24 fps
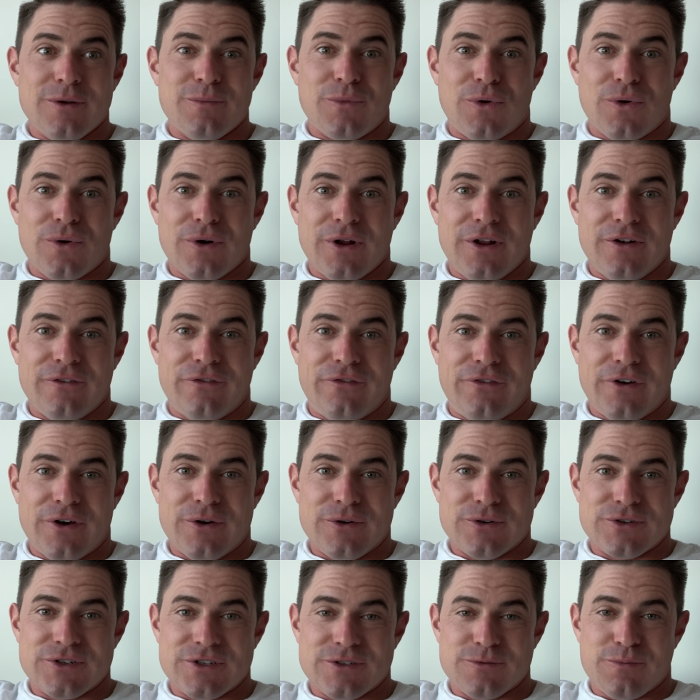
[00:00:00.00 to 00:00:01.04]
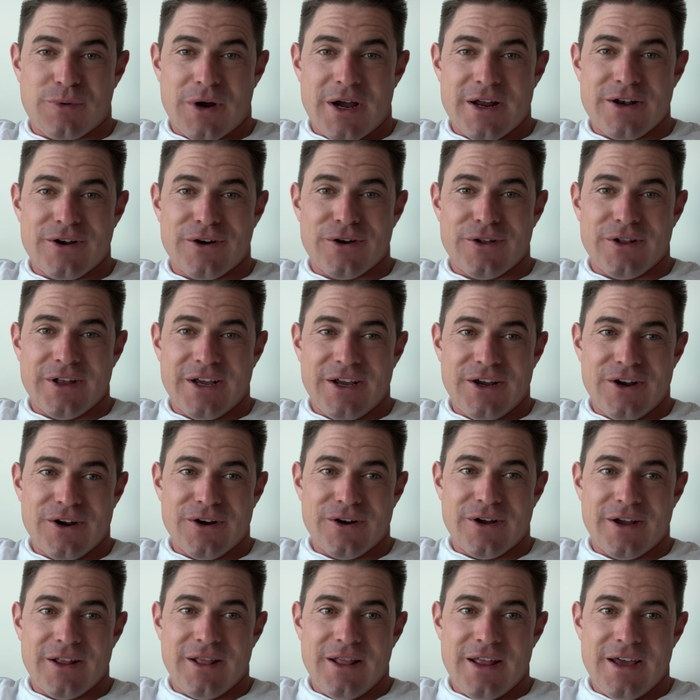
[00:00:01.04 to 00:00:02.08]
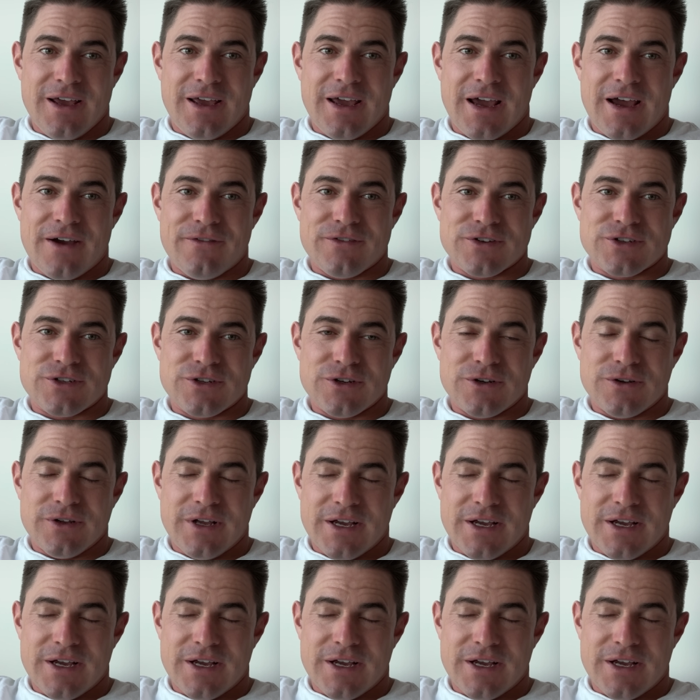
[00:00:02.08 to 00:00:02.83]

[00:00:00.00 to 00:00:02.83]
morning, folks. It's bright and early here at Lake Havasu.